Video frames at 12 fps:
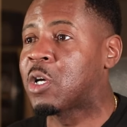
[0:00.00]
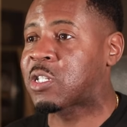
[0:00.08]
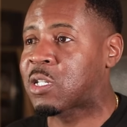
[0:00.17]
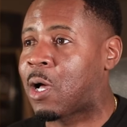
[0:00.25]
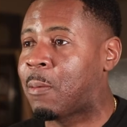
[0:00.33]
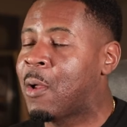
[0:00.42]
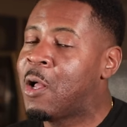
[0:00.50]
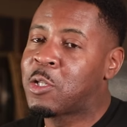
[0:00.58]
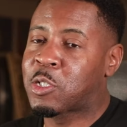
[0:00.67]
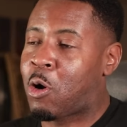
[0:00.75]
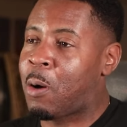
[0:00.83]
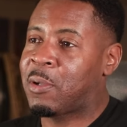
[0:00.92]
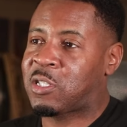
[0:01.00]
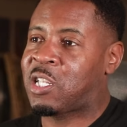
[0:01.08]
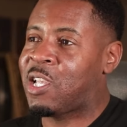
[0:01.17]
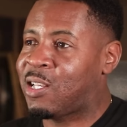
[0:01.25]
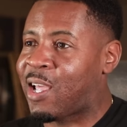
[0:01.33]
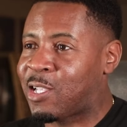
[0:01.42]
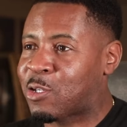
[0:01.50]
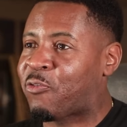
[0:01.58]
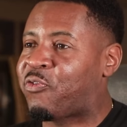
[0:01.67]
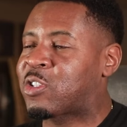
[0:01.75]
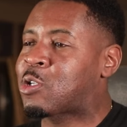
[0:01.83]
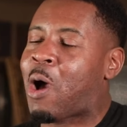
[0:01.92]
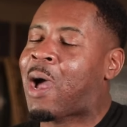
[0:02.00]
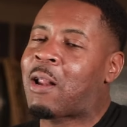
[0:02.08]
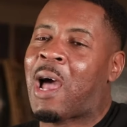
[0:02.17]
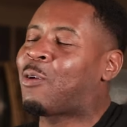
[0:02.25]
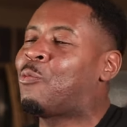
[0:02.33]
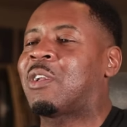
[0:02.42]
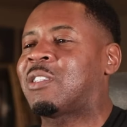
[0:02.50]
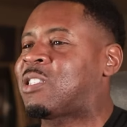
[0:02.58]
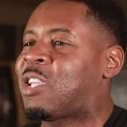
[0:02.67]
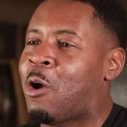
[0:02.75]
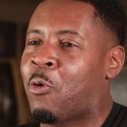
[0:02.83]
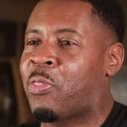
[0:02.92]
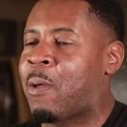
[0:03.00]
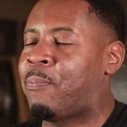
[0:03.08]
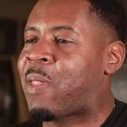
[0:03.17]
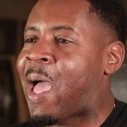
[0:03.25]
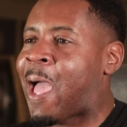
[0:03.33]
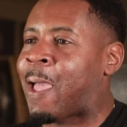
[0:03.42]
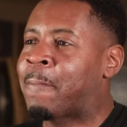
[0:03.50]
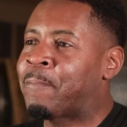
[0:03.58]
What's up? So I'm a teenager, so I don't want to tell them that.